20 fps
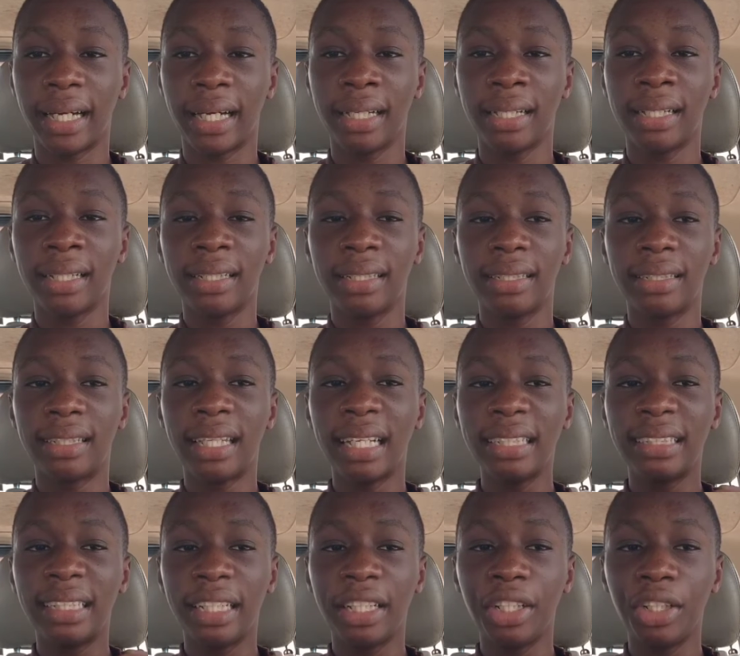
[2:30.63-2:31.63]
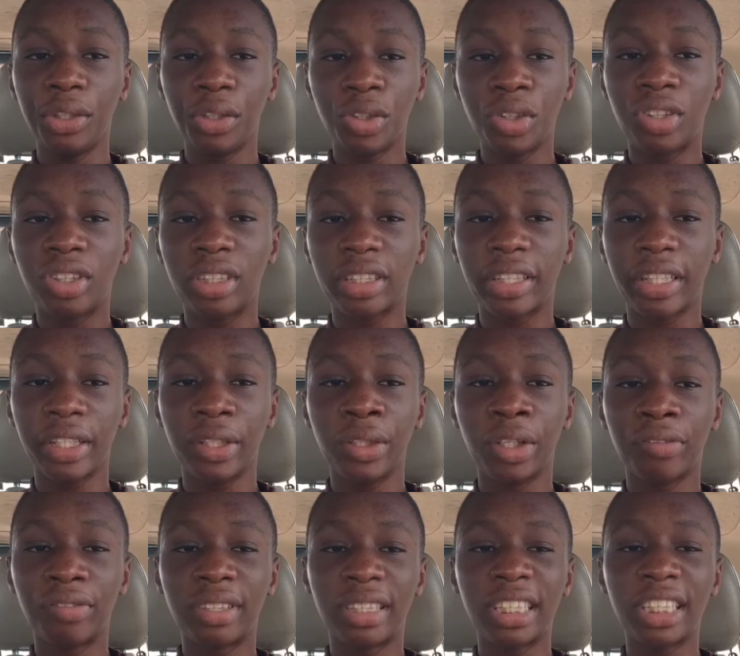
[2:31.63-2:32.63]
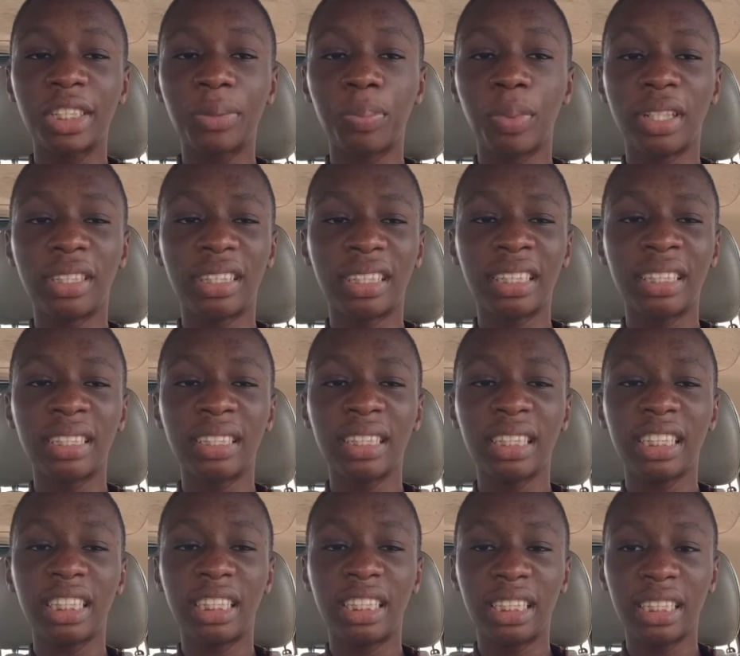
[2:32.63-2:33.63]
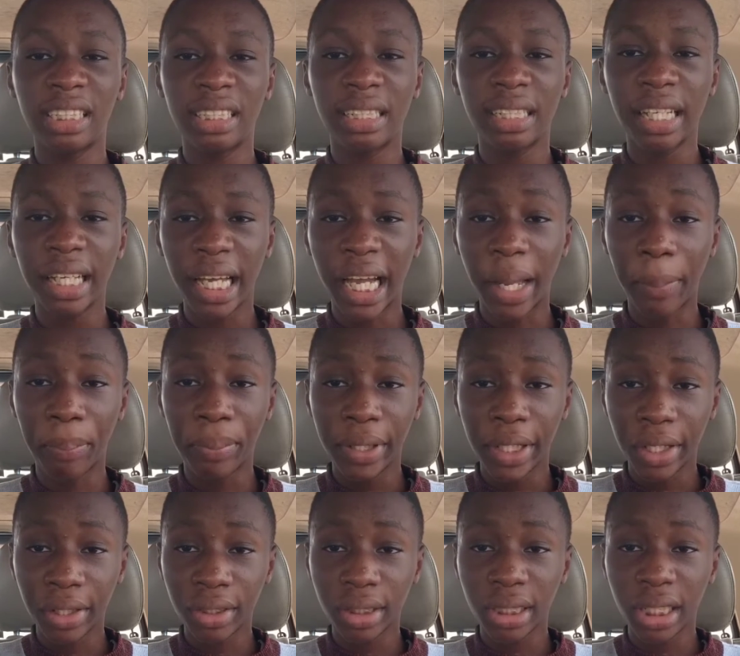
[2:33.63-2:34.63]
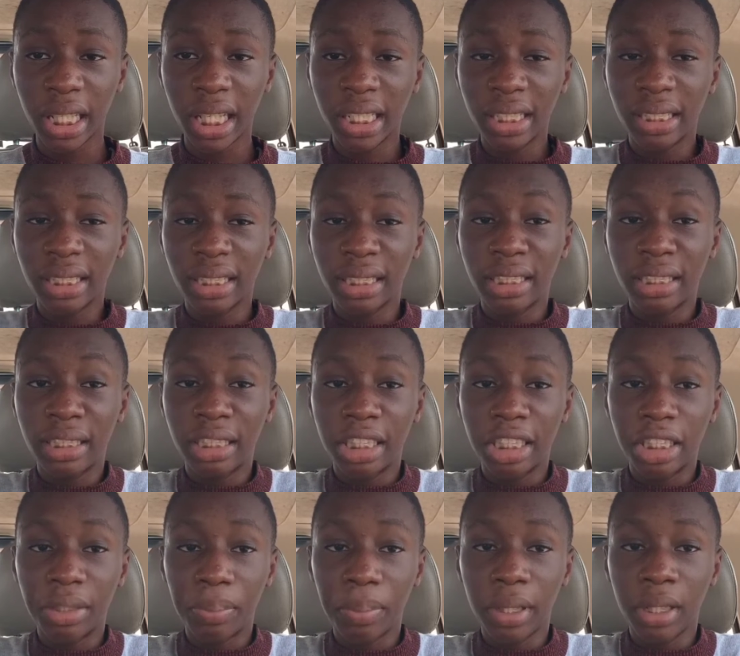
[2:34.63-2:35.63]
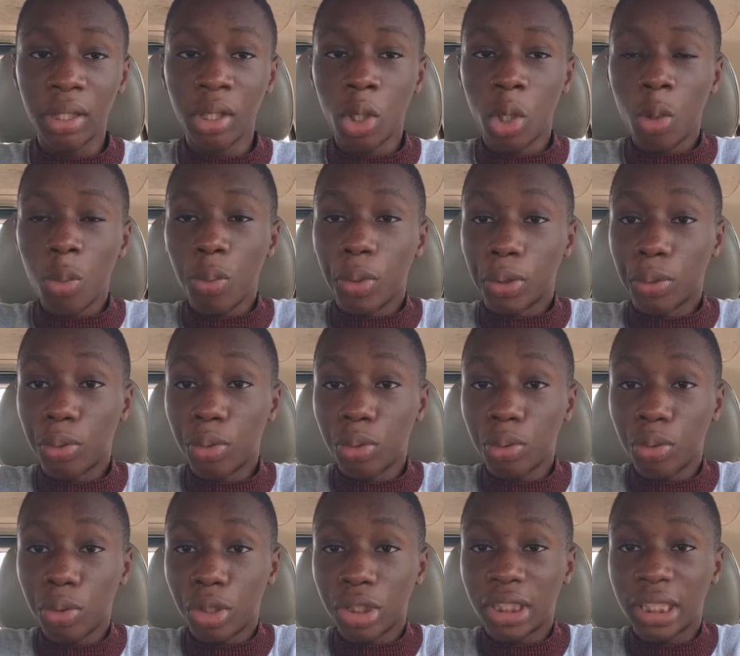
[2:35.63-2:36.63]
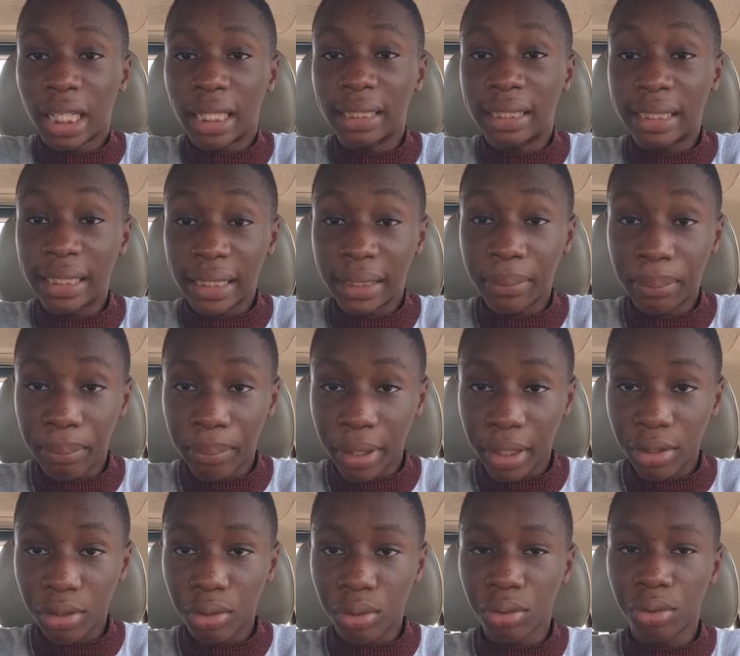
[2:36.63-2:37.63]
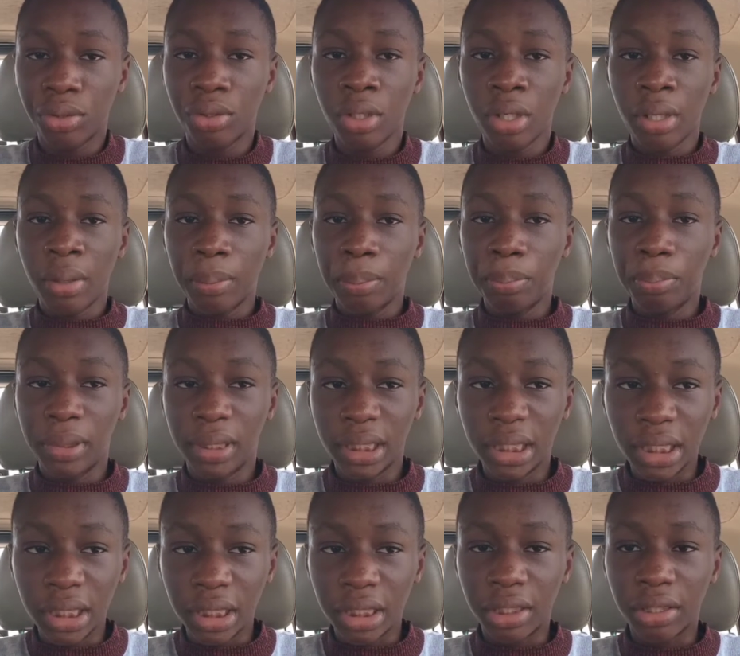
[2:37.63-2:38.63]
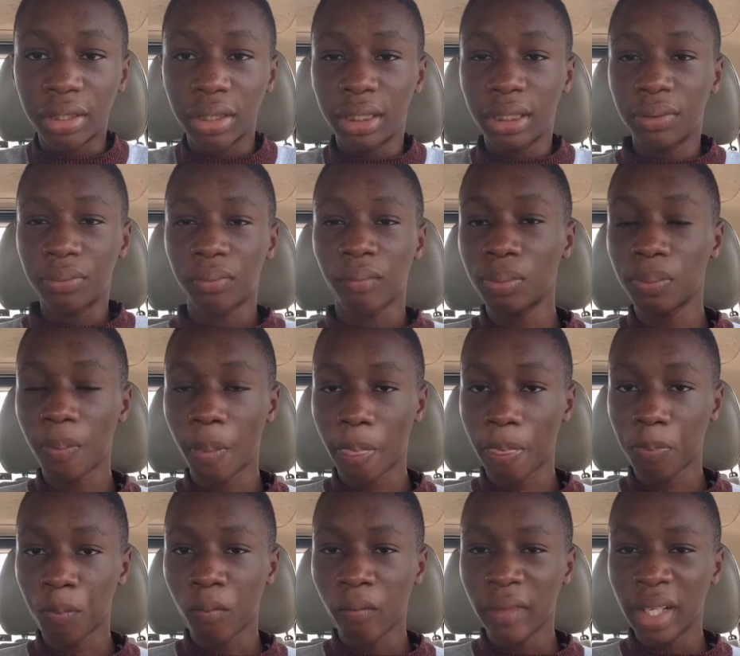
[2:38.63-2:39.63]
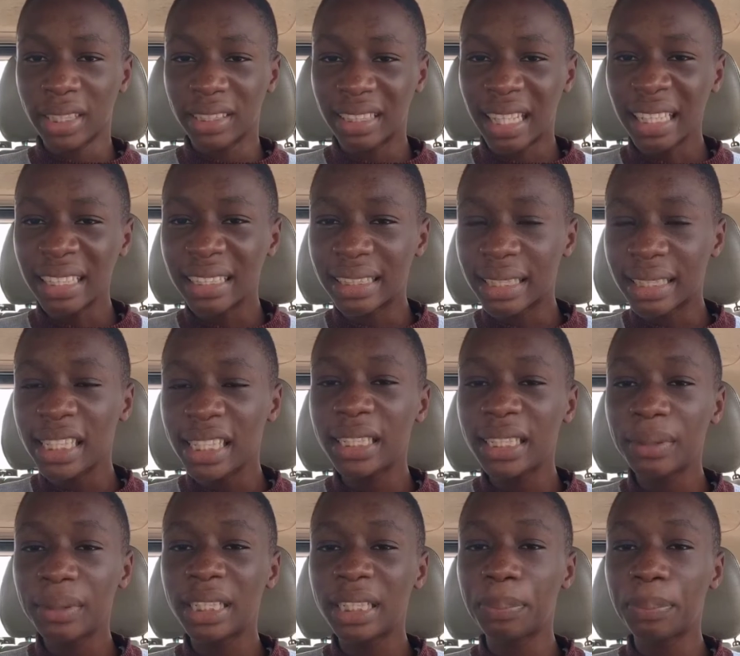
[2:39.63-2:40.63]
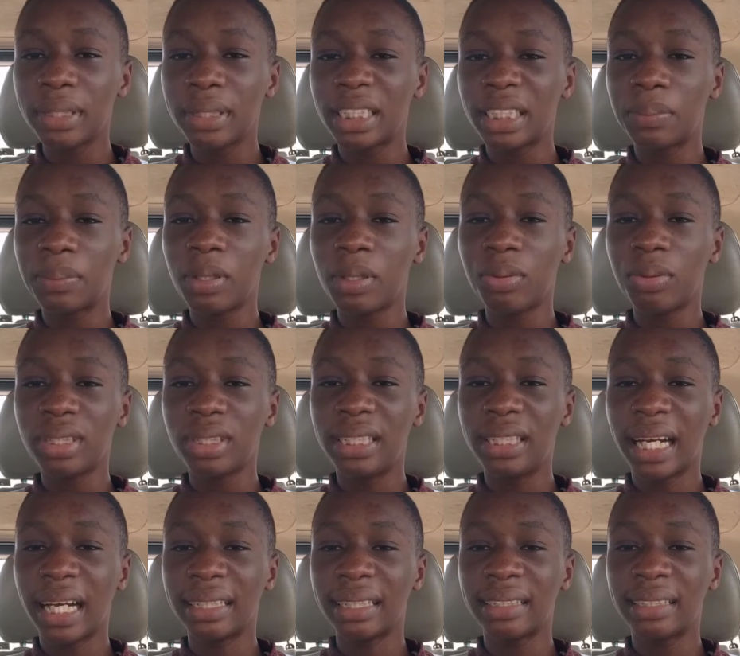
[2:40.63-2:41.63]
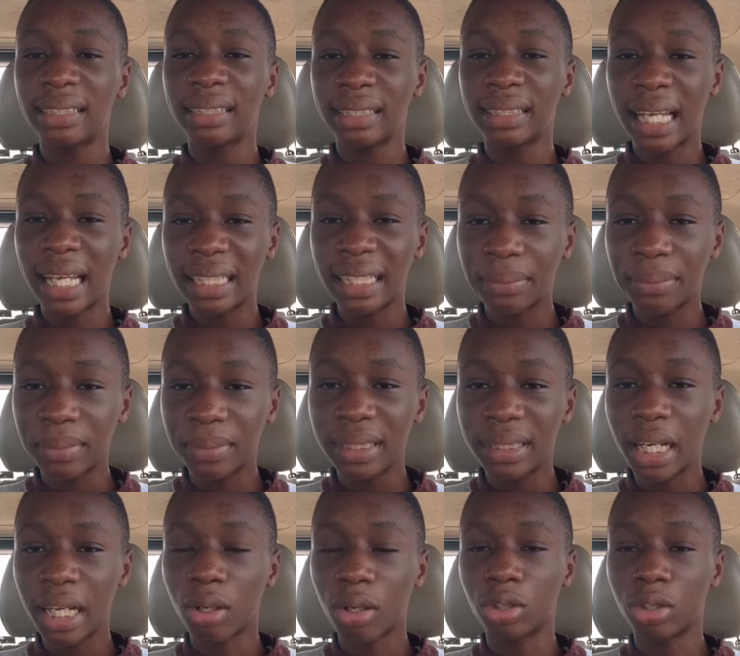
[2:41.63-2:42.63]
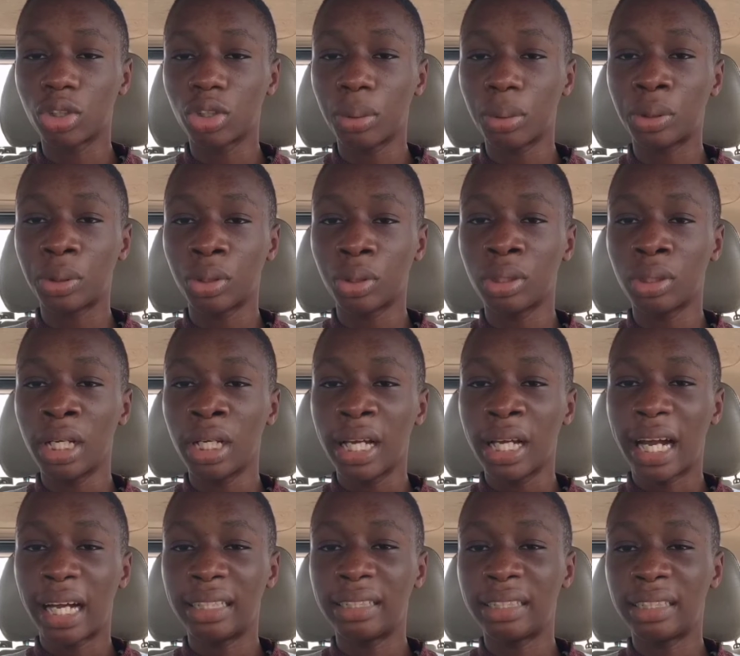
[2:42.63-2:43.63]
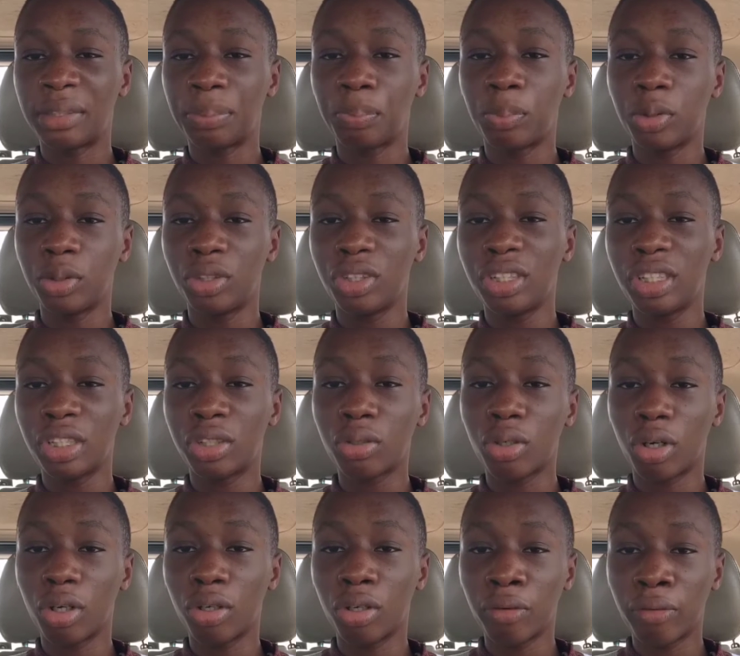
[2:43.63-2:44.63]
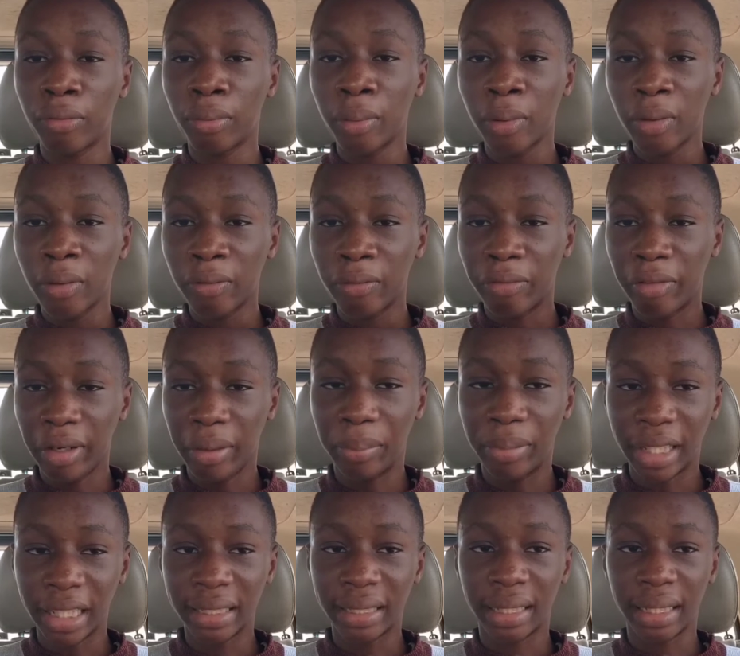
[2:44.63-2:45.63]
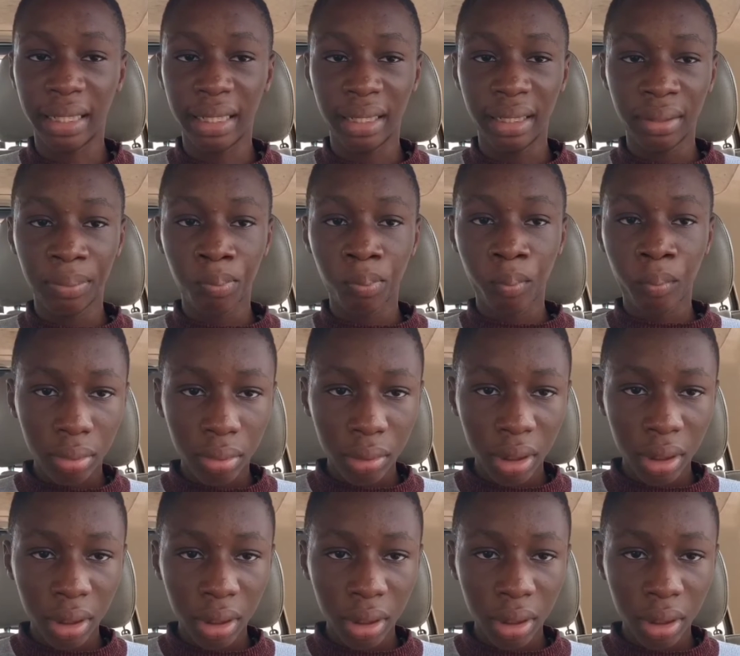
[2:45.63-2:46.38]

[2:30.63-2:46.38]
naira. It has a huge screen of 6.6 inches IPS LCD display with no notch and thin bezels beneath the screen. It has a 1080p display which guarantees nice media consumption, and it produces color vibrantly.